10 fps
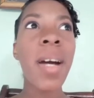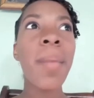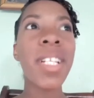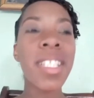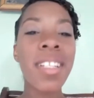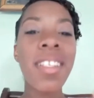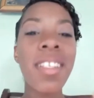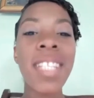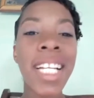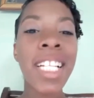but this
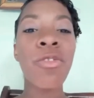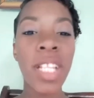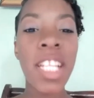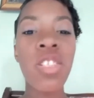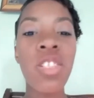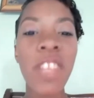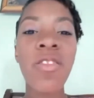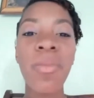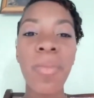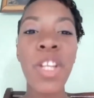is like a really
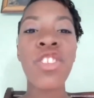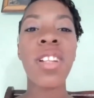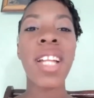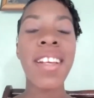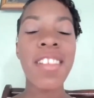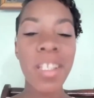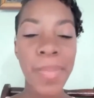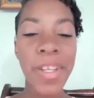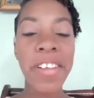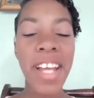transformational
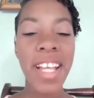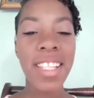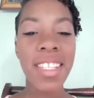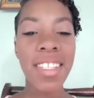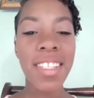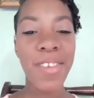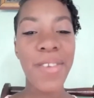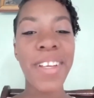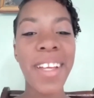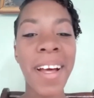experience. So
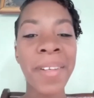yeah.